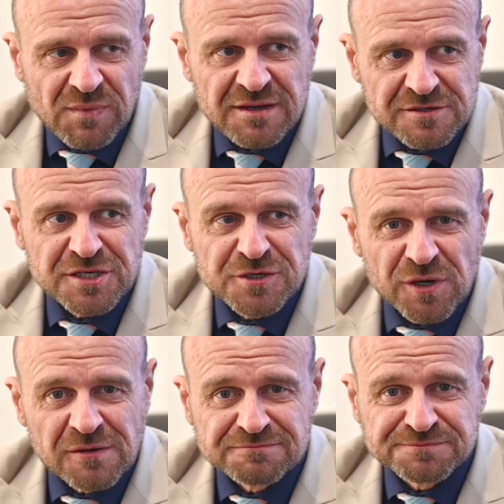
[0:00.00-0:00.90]
do you know
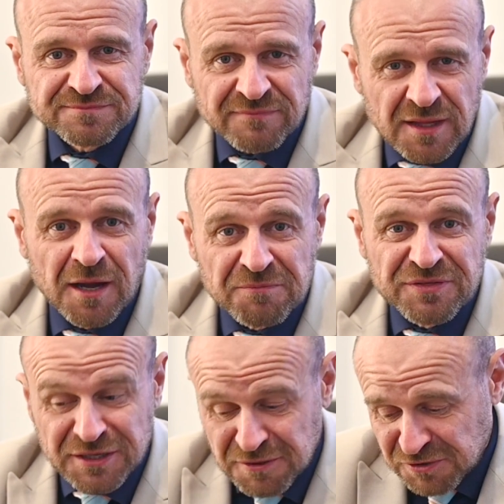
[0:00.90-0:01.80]
what? I
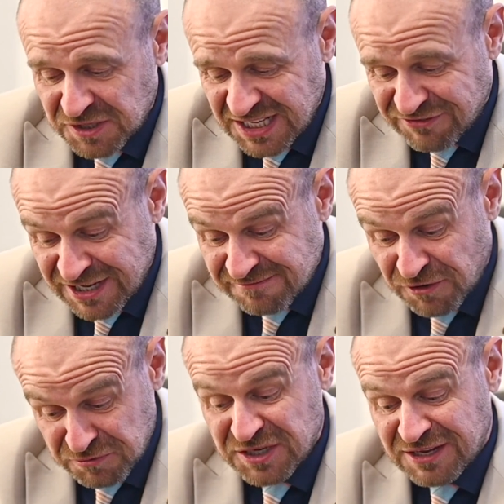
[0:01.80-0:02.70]
think I'm going to give
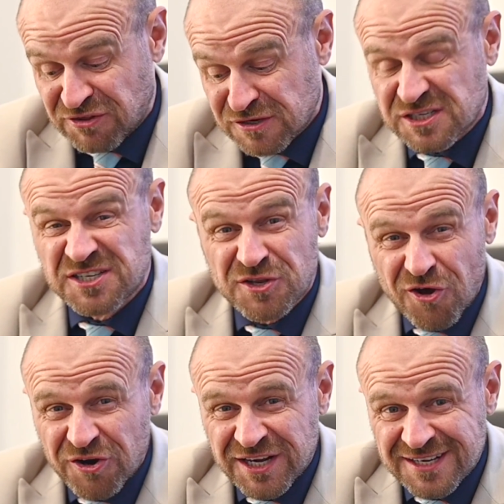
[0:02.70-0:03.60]
those a
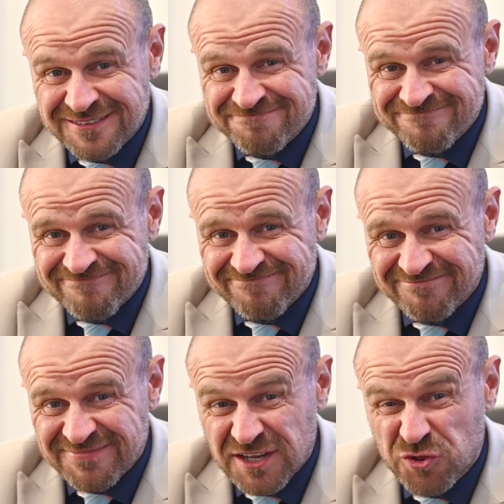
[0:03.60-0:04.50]

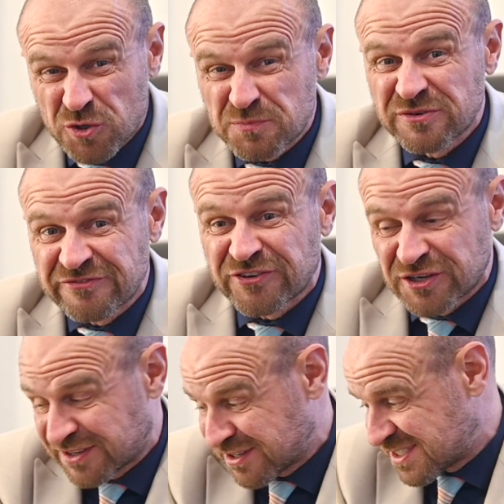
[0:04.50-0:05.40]

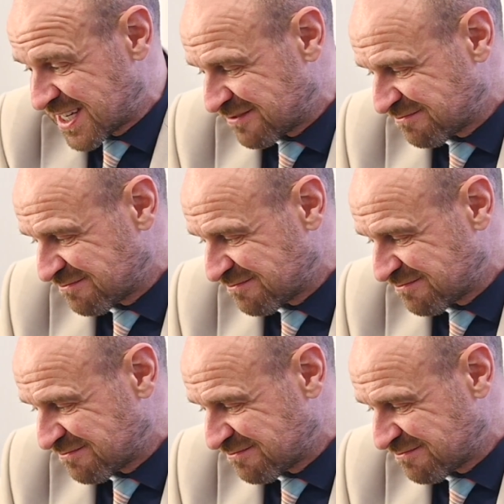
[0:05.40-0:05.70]
9.5 out of 10,